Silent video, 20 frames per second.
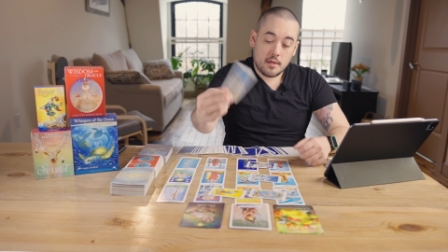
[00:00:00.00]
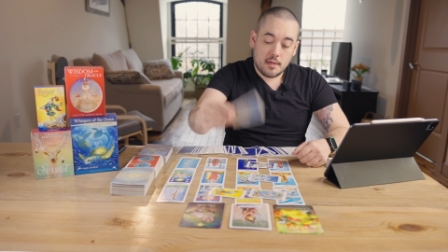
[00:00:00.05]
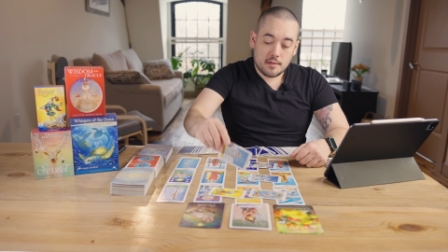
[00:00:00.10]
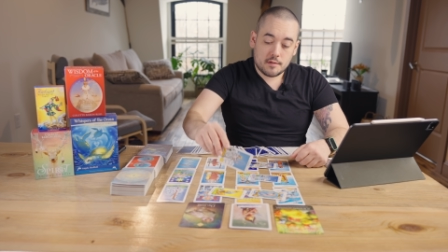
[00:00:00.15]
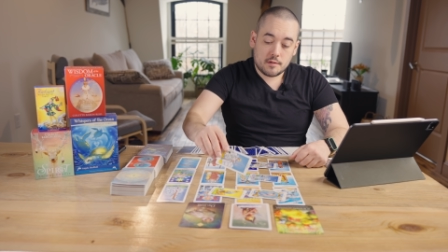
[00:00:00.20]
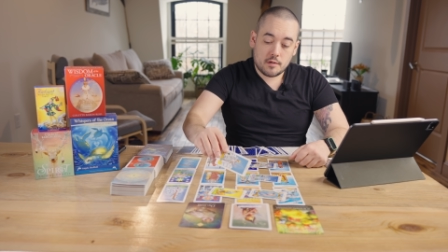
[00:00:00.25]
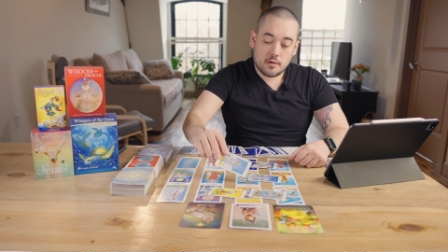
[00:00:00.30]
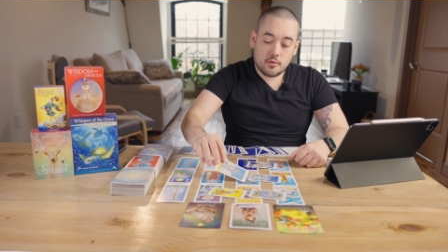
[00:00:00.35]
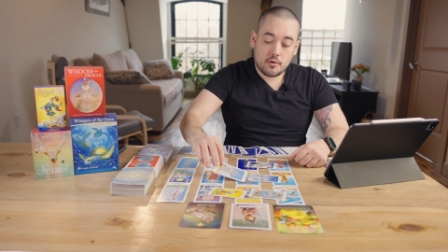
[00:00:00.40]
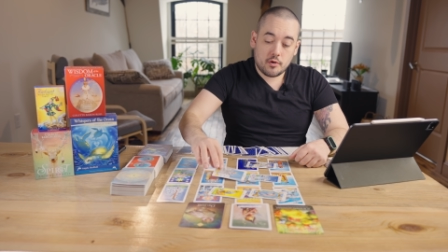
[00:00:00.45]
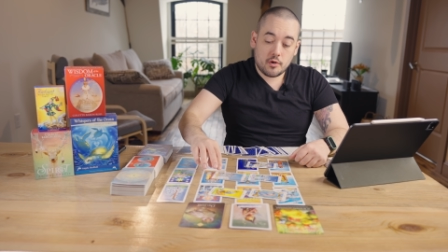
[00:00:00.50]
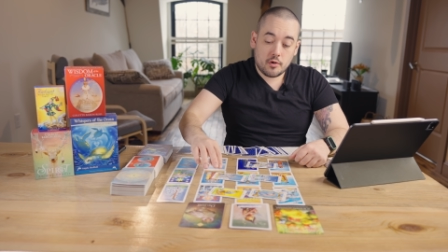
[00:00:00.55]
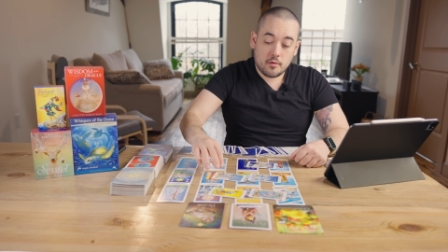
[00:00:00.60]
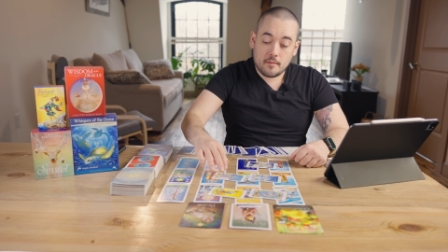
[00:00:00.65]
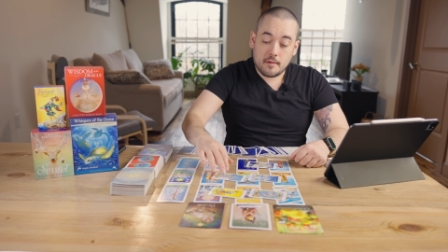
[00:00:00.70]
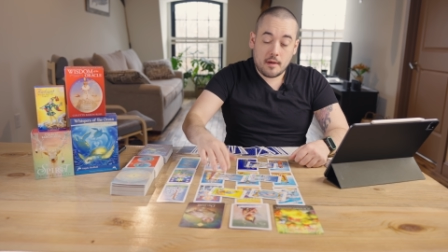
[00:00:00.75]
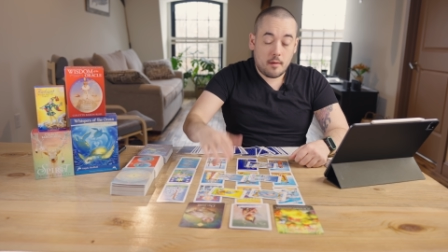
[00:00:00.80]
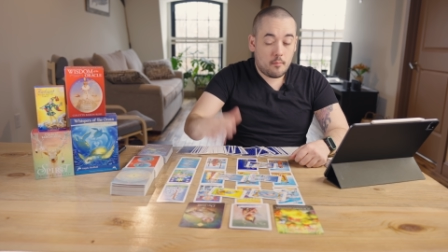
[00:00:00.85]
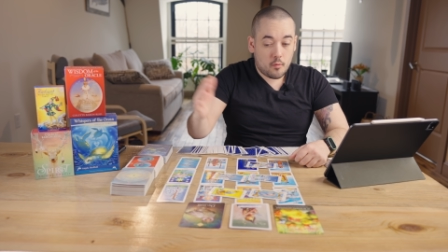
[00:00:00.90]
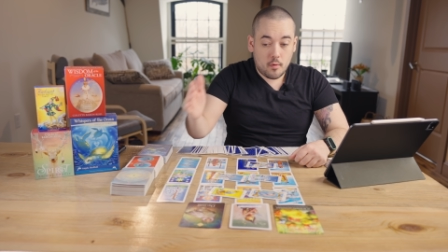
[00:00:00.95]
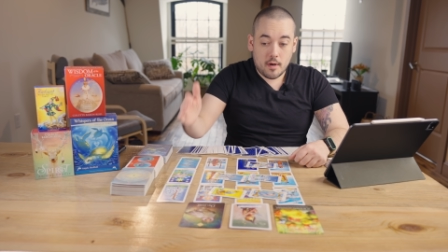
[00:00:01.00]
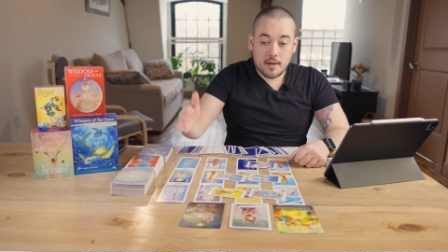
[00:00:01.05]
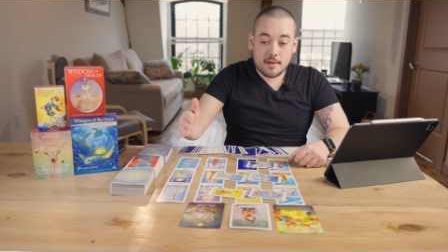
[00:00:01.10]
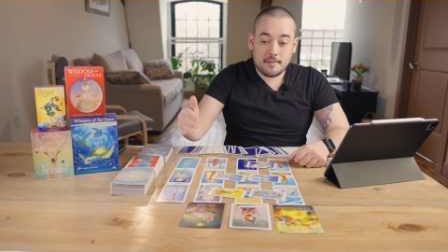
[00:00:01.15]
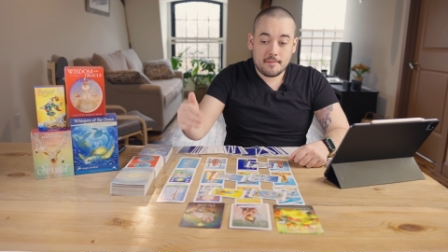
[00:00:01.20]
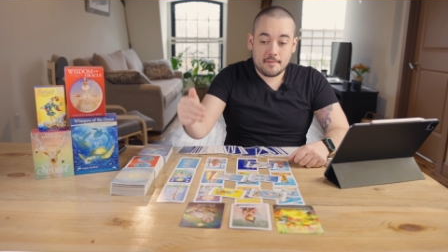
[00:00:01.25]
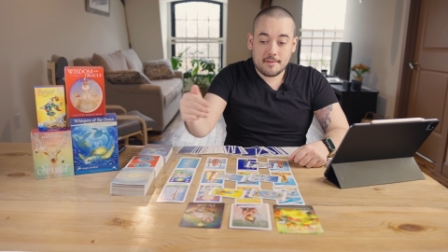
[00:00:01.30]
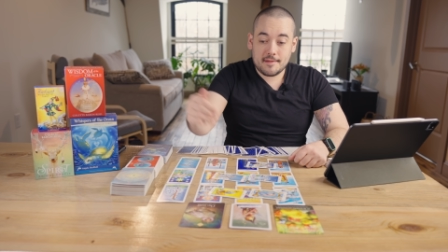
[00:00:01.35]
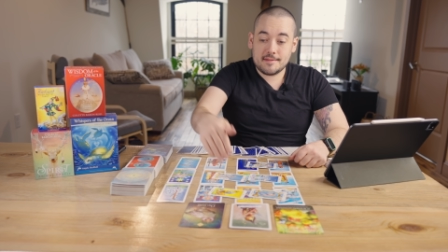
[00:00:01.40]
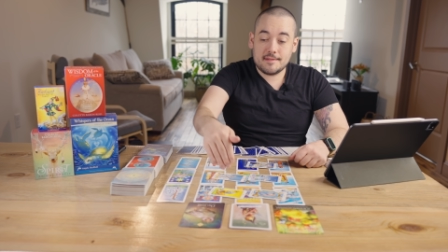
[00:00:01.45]
So you're, number
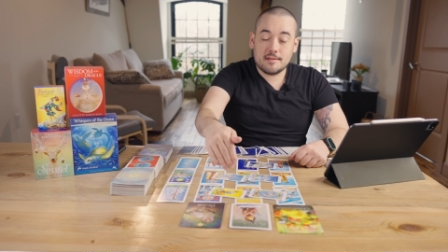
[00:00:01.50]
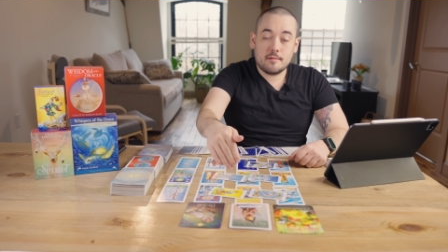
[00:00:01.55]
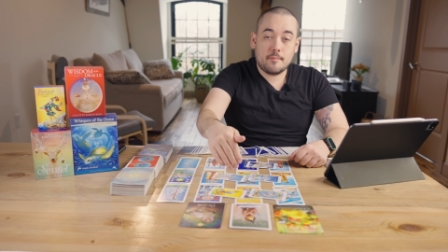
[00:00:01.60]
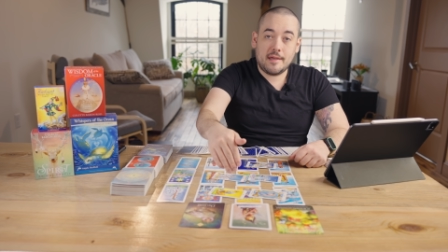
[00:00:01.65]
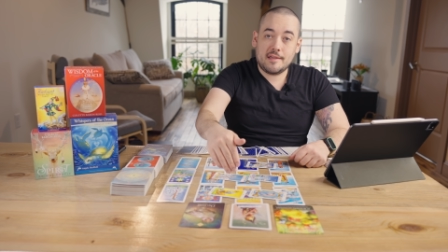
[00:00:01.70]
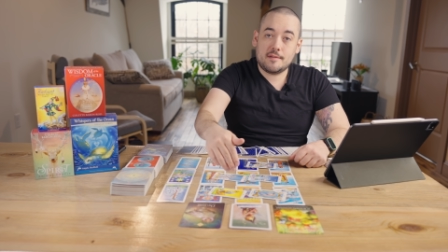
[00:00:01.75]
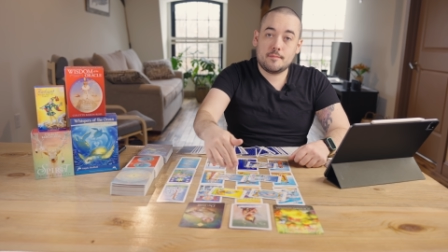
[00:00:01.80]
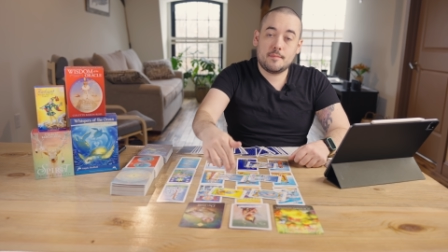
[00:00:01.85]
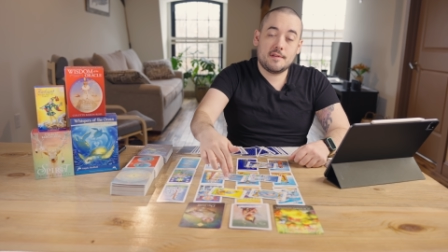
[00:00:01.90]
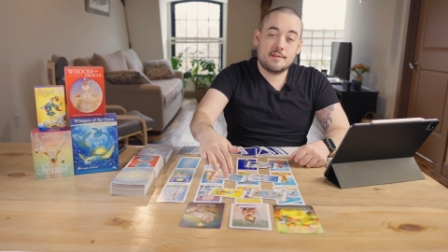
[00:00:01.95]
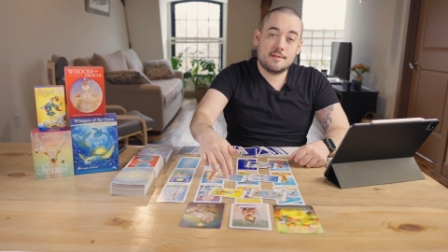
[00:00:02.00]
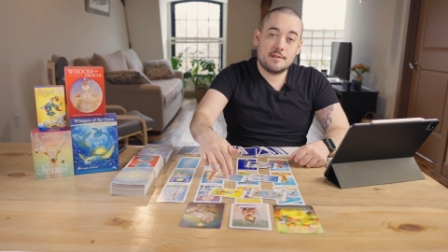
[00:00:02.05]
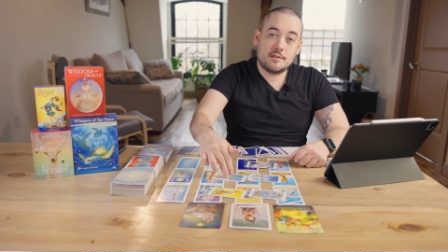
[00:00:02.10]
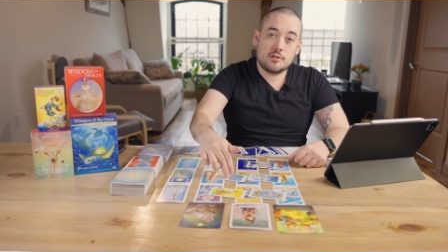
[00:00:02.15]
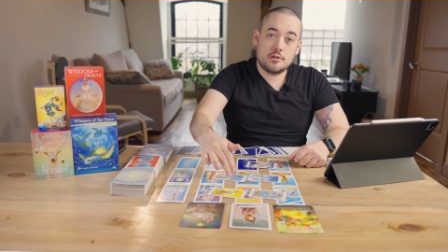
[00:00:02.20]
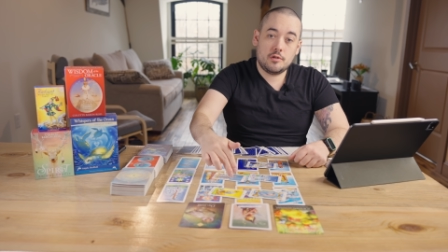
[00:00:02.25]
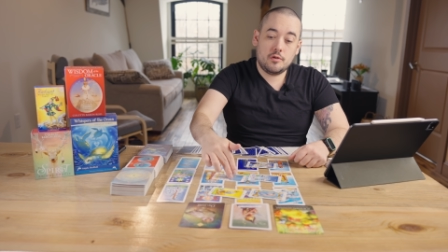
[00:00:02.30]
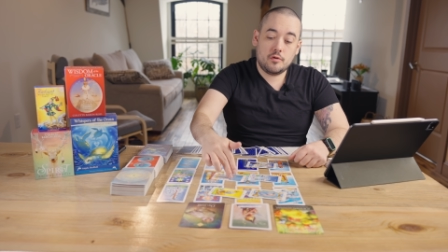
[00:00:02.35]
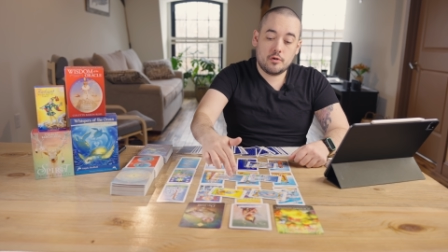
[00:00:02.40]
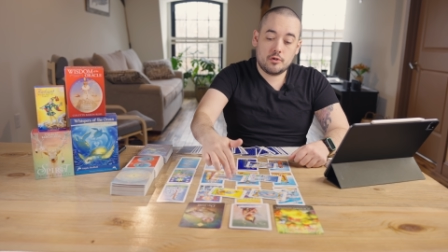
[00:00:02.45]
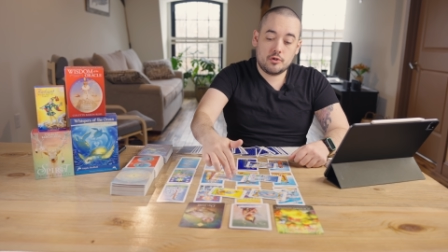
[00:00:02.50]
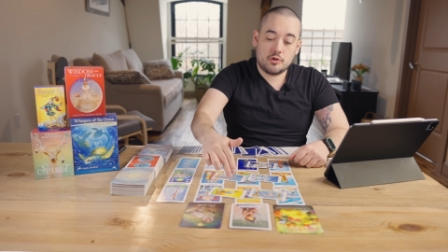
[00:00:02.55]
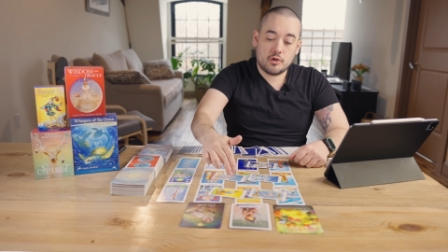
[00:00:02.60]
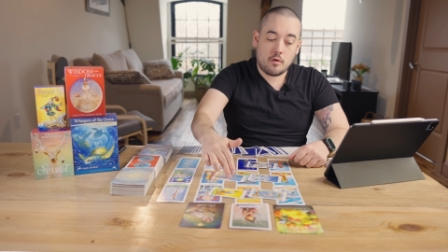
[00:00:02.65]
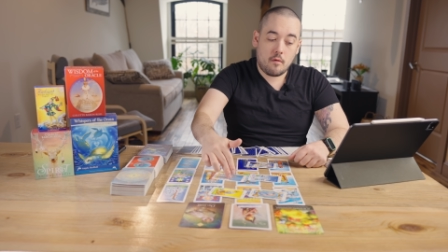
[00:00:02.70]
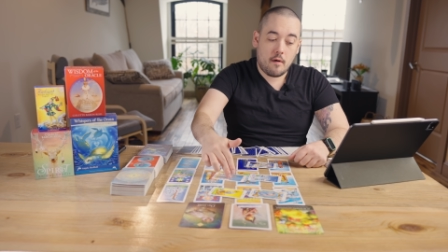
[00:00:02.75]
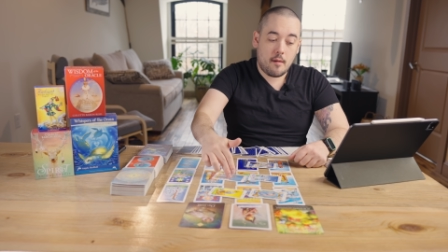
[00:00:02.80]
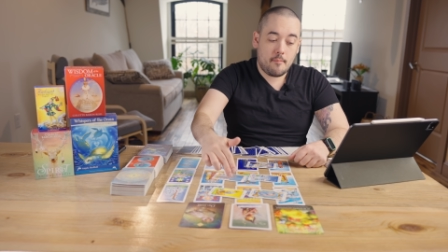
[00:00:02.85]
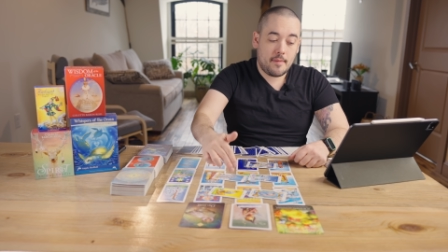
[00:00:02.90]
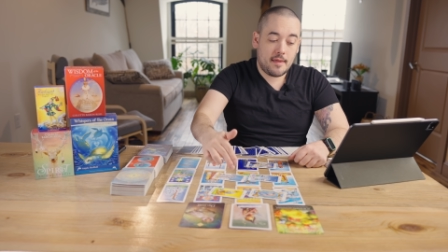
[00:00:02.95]
one, this is the best position you could
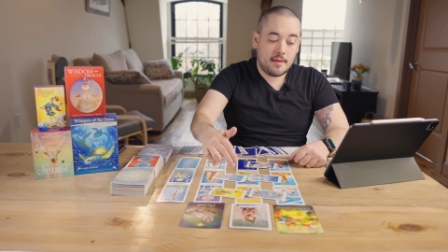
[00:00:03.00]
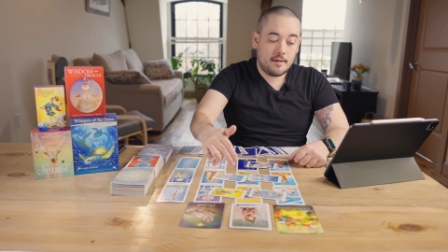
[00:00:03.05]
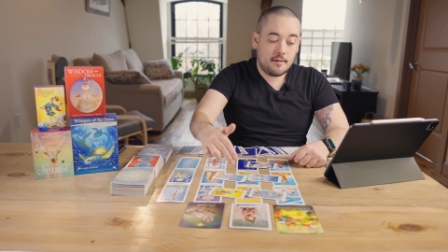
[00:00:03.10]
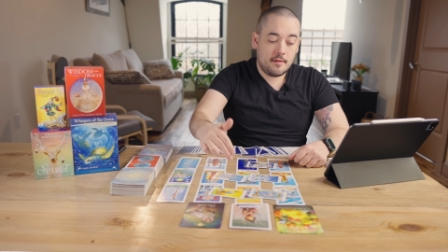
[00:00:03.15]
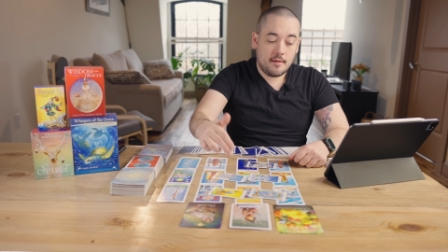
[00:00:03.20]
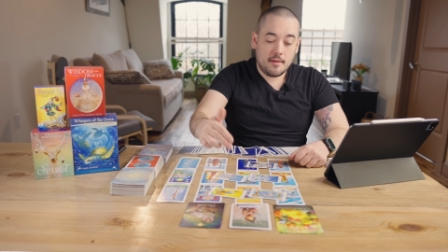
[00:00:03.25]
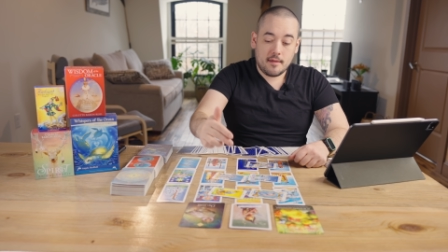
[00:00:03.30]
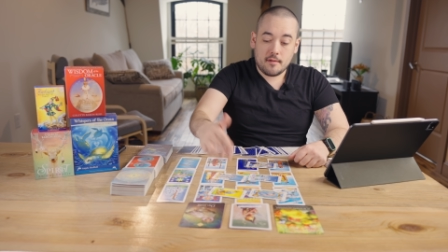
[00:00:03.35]
show up in